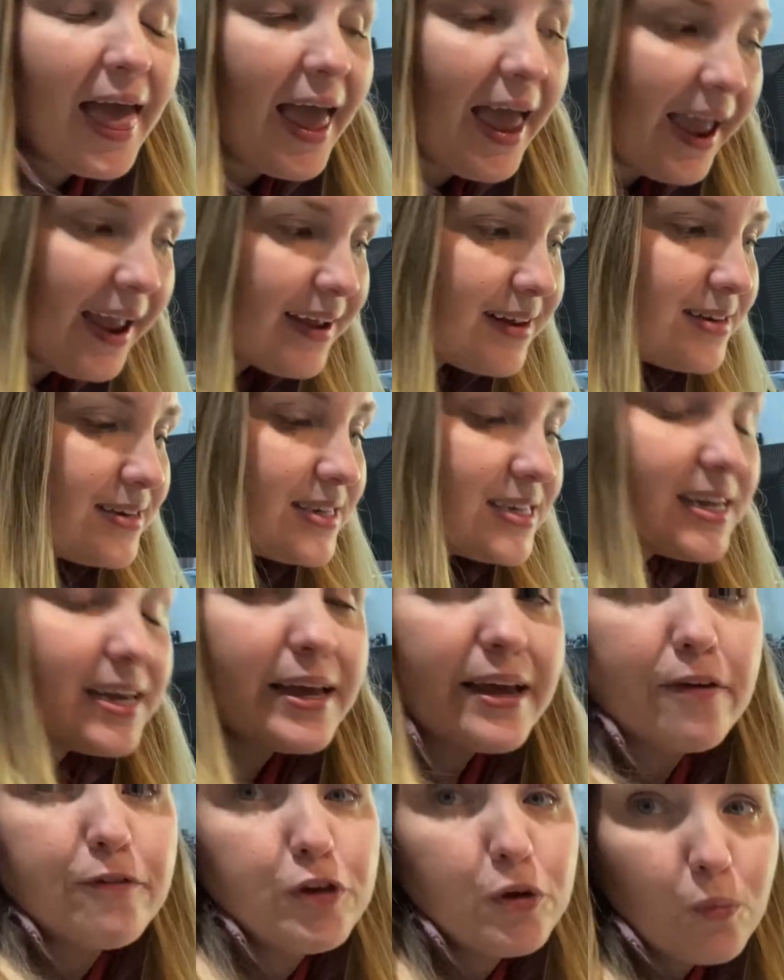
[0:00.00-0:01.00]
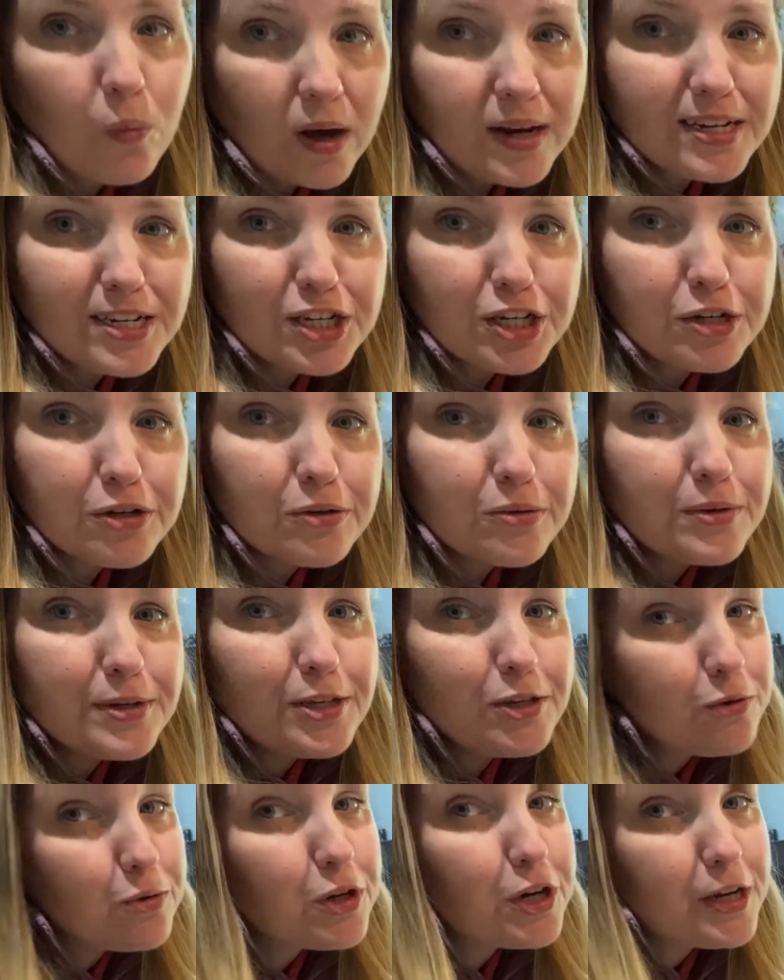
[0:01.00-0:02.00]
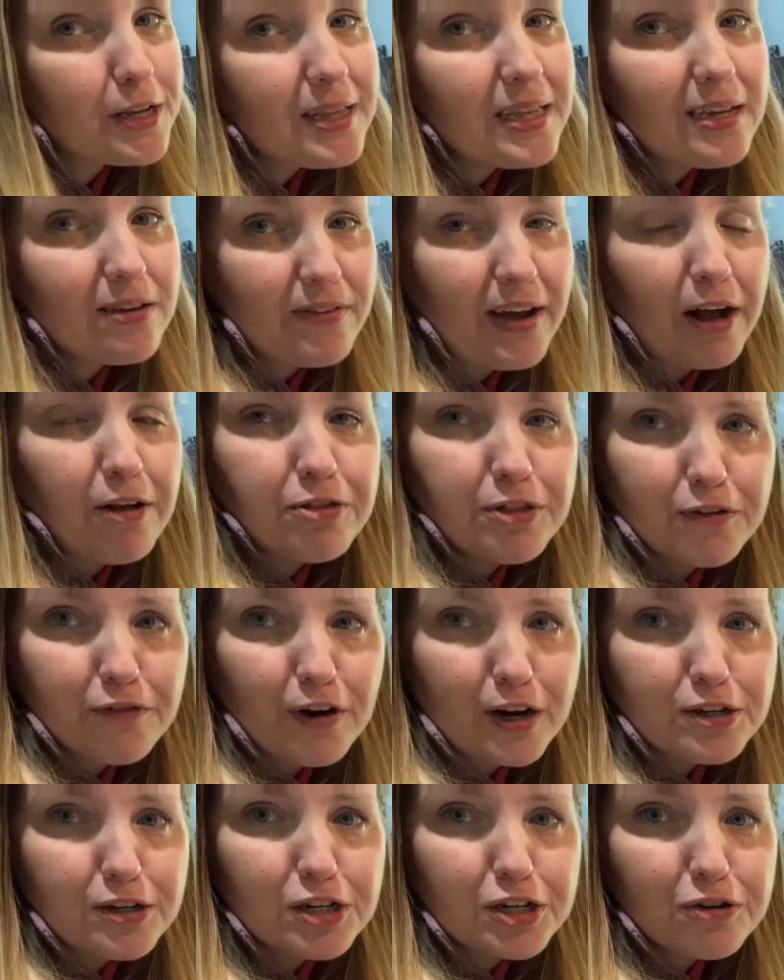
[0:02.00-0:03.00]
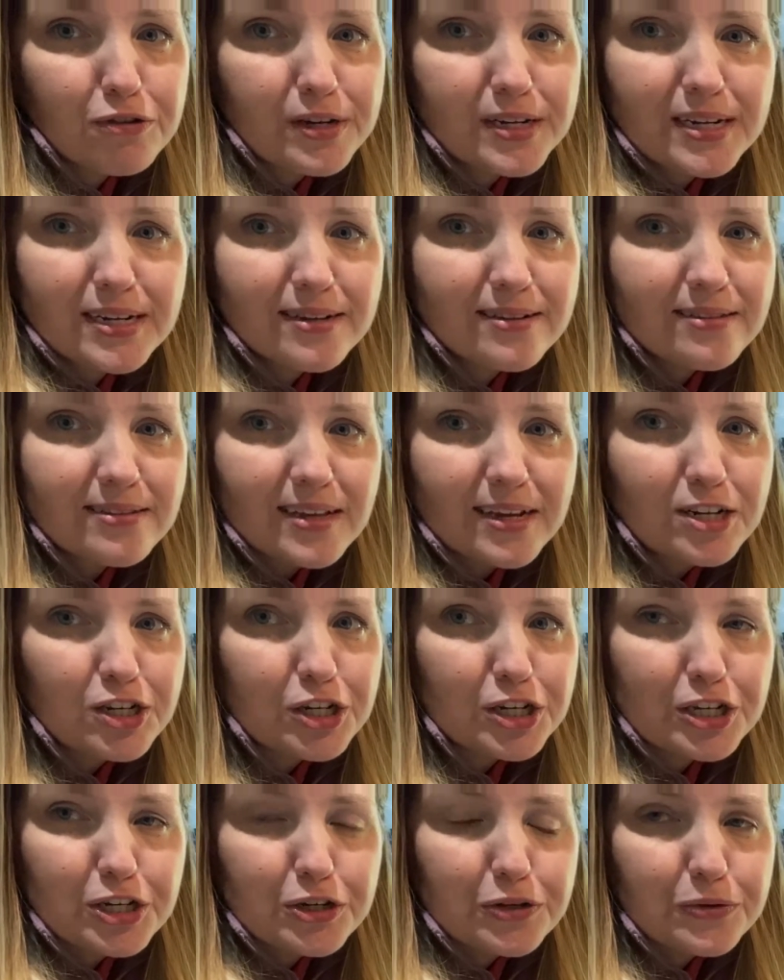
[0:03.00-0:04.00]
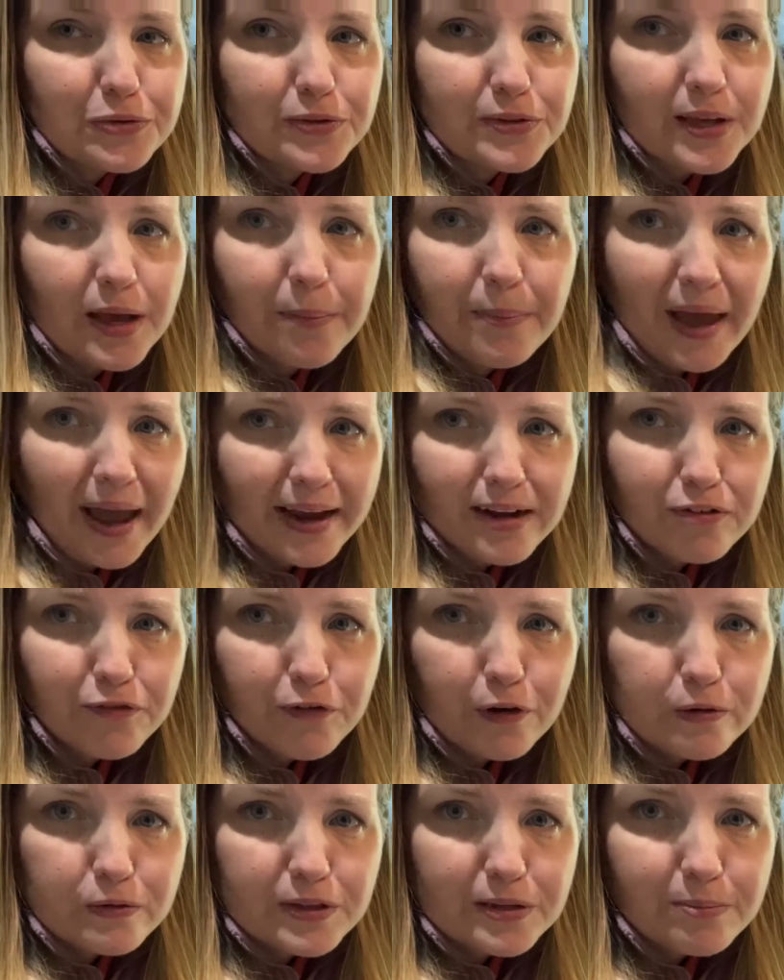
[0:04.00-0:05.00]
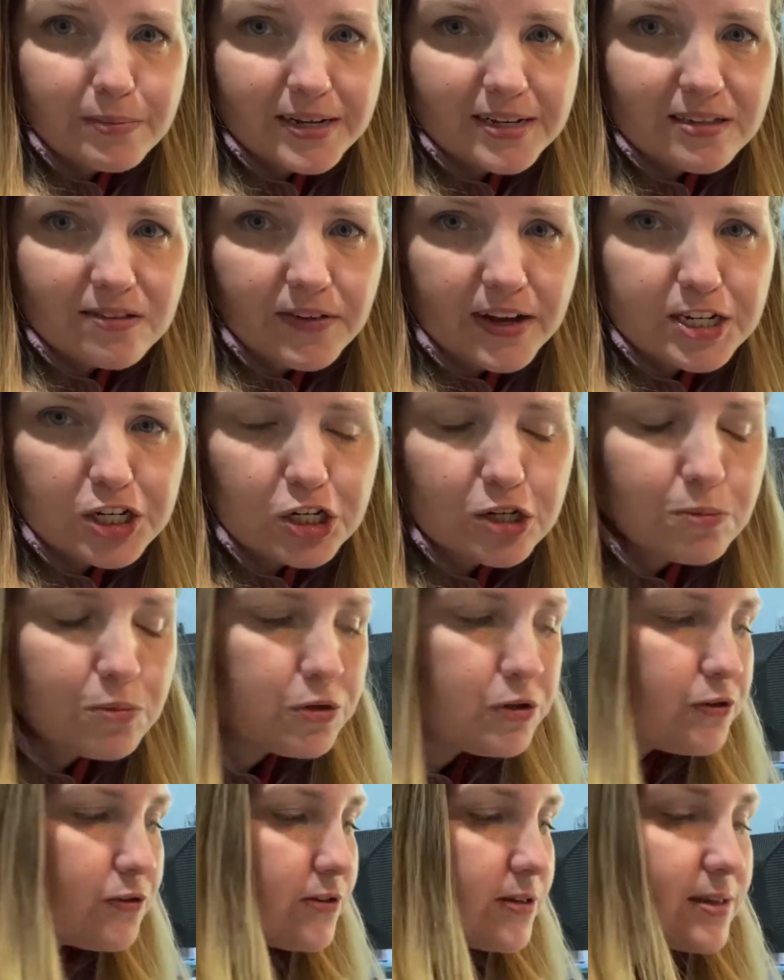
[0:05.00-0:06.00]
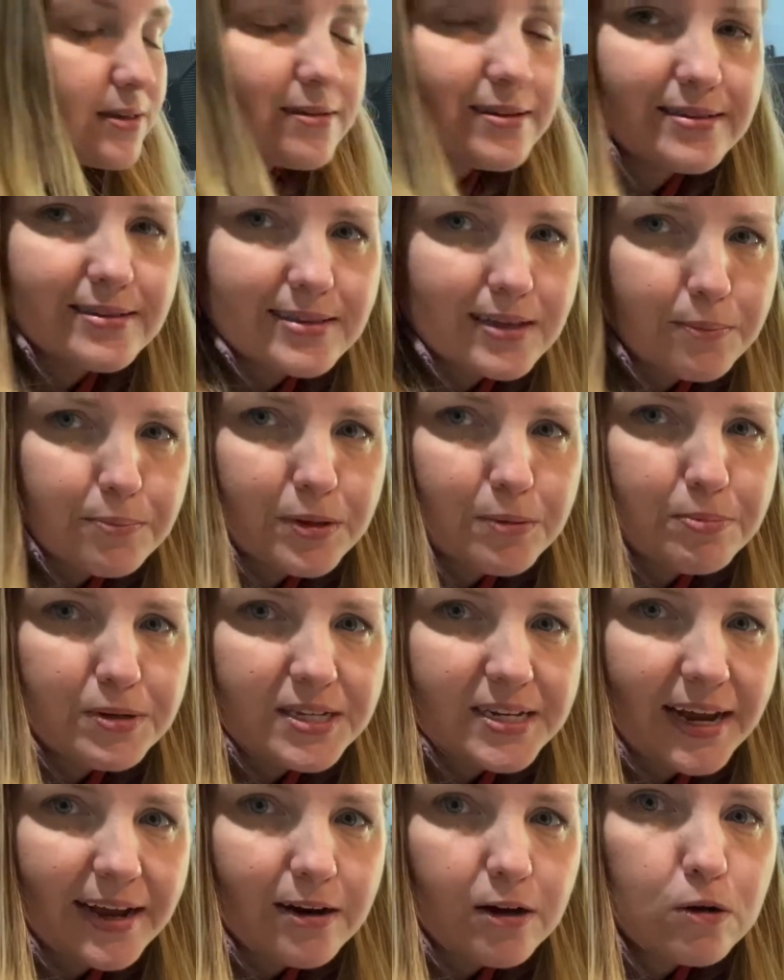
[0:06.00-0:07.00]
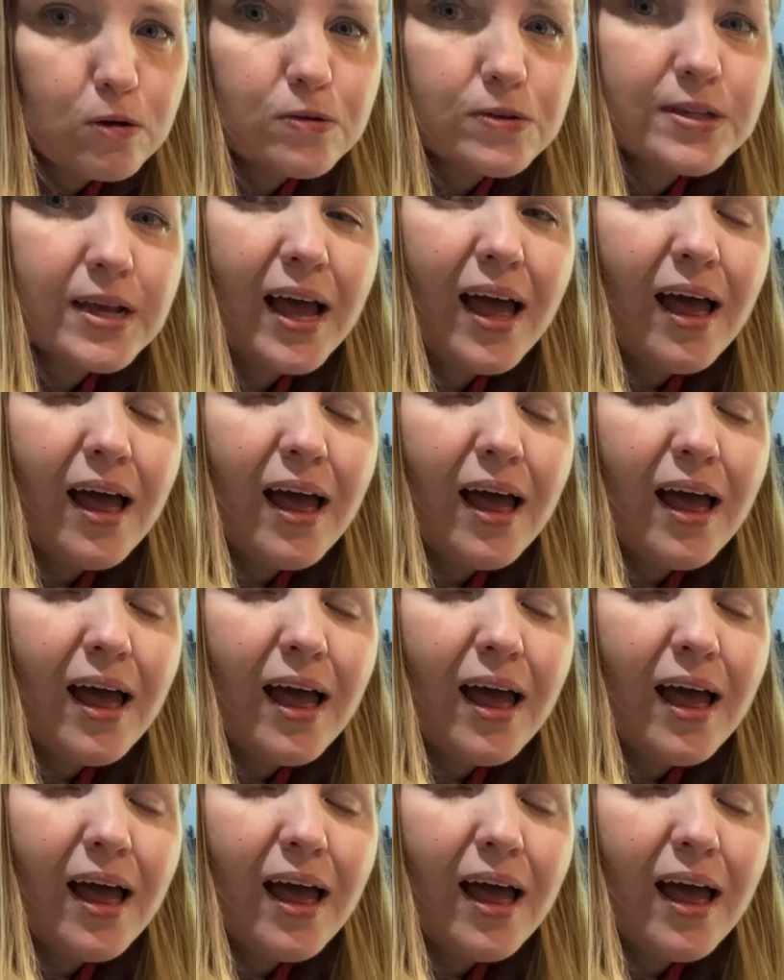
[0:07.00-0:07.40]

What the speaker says: And if you wanted to, you could leave out the fresh ingredients and just use a bag of frozen mixed vegetables and skip the potatoes.